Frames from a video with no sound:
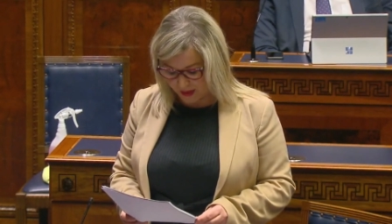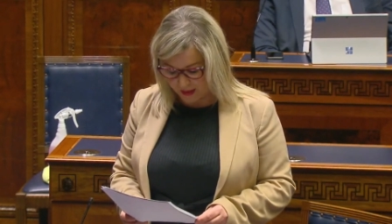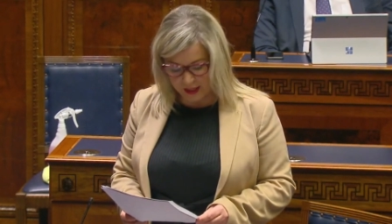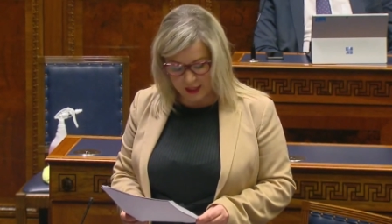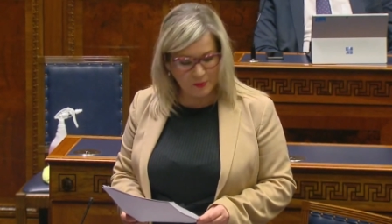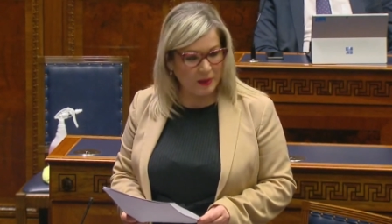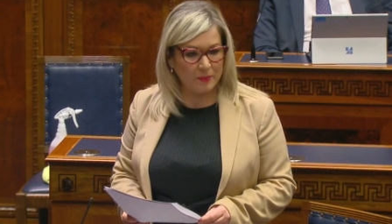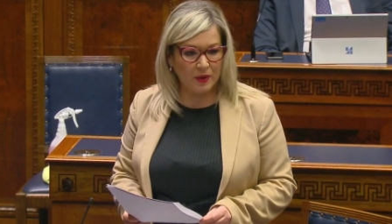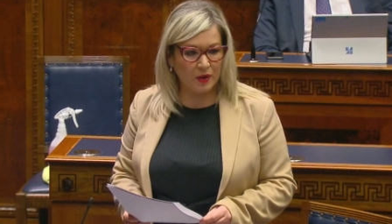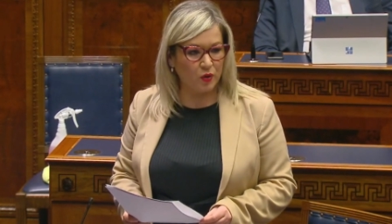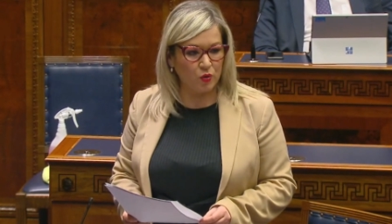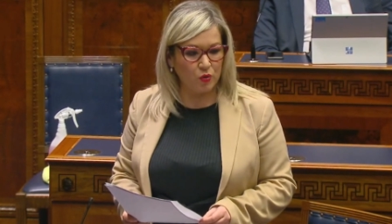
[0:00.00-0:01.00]
These people
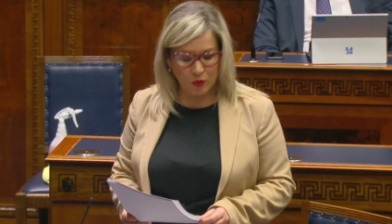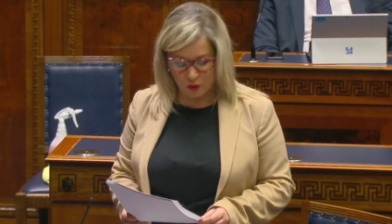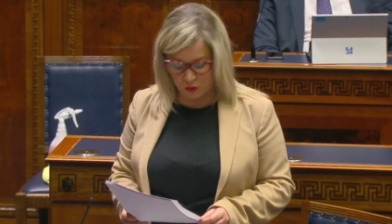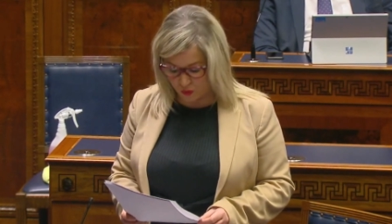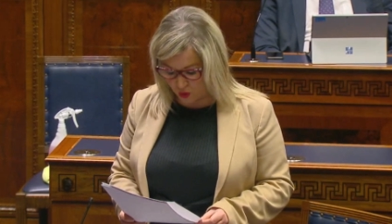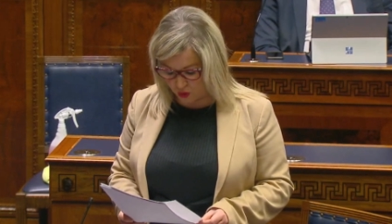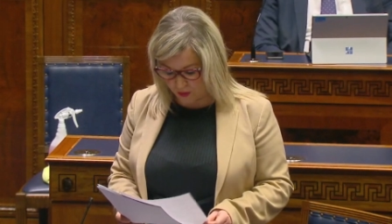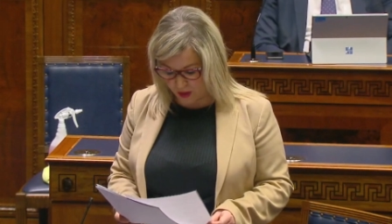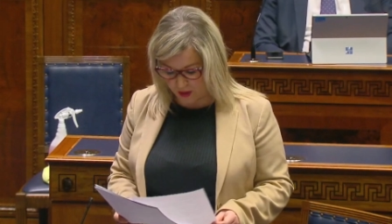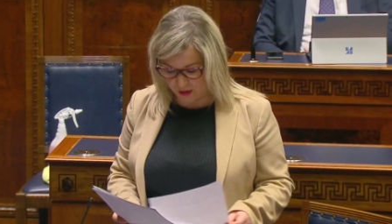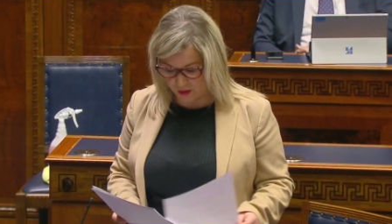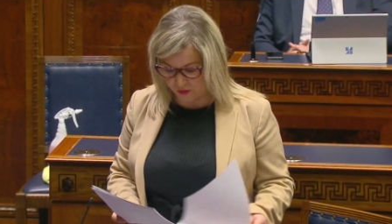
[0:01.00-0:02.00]
are no role
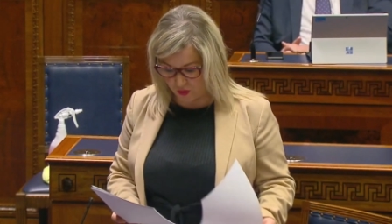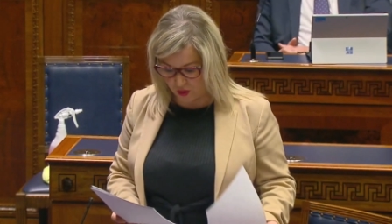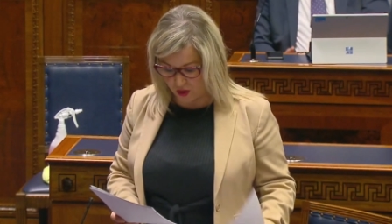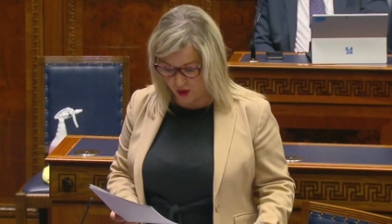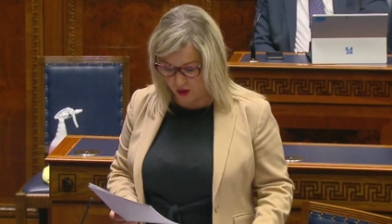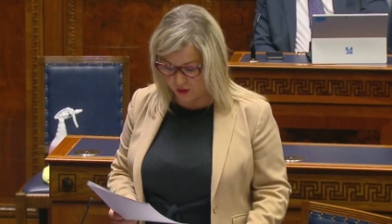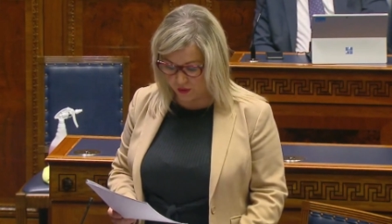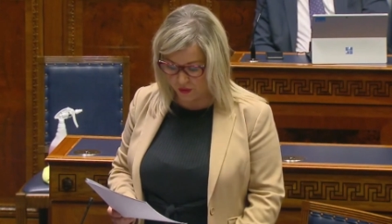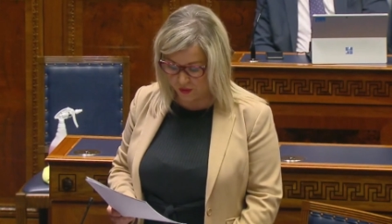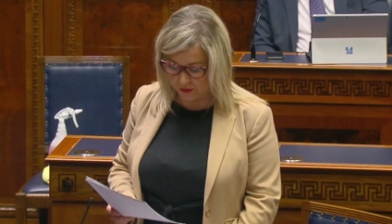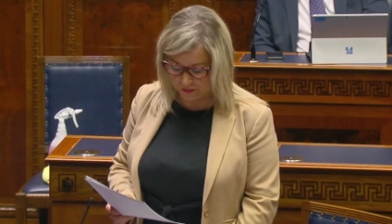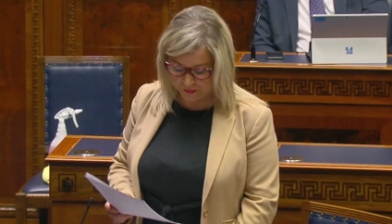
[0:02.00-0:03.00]
models for our youth.